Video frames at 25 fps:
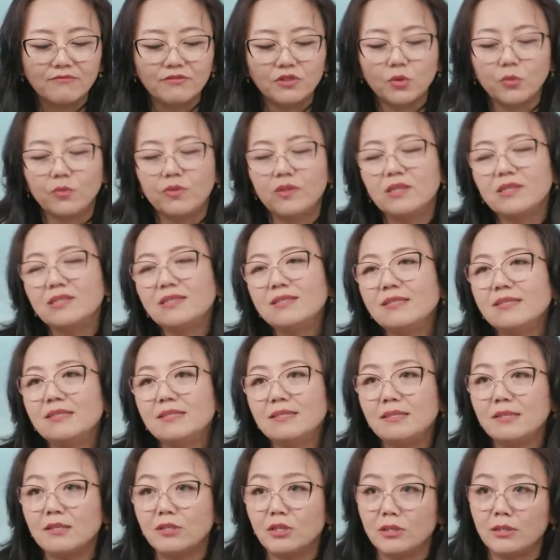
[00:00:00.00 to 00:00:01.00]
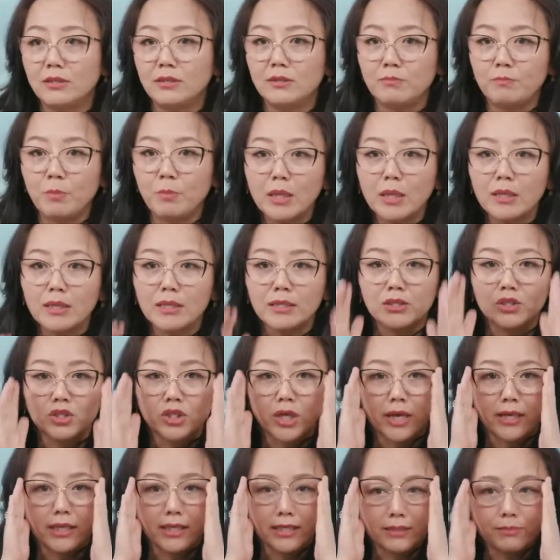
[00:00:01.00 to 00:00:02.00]
So this is the
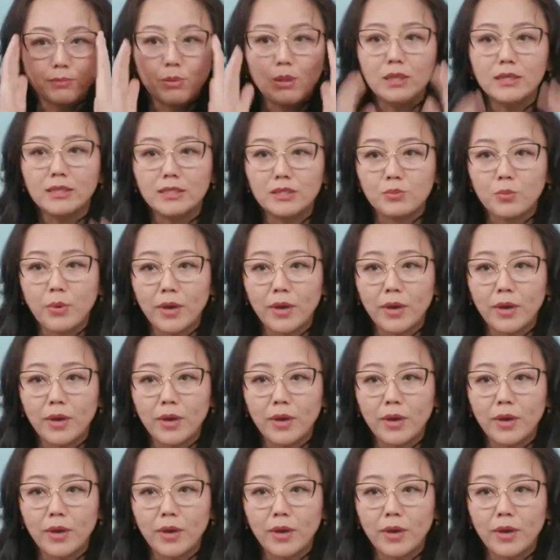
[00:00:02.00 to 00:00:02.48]
Chinese police